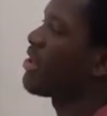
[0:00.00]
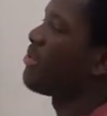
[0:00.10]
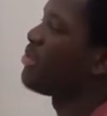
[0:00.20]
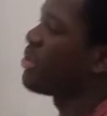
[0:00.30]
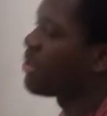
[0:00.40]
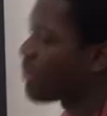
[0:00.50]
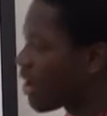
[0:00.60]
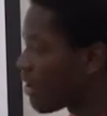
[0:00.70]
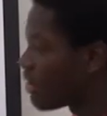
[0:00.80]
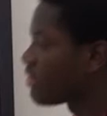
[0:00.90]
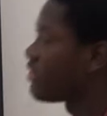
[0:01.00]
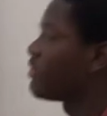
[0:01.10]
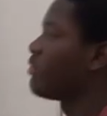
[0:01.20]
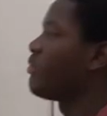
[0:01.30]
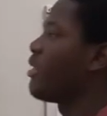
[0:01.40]
take a lot of computing
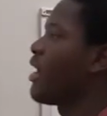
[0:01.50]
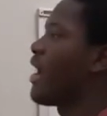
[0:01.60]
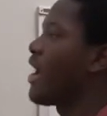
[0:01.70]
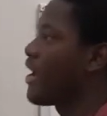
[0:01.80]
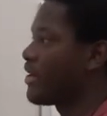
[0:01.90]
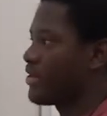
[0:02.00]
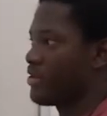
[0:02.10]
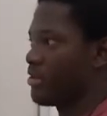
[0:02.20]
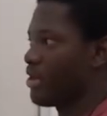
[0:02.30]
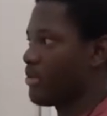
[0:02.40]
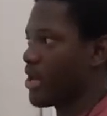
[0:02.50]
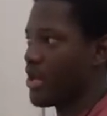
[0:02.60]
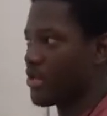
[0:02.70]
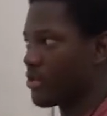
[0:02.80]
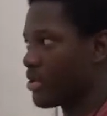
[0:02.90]
power to hash
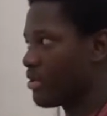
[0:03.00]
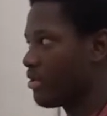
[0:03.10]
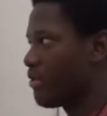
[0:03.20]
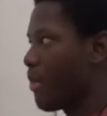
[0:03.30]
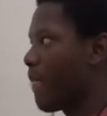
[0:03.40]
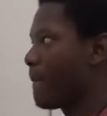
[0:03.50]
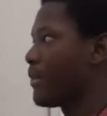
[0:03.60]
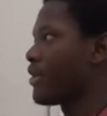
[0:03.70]
a password,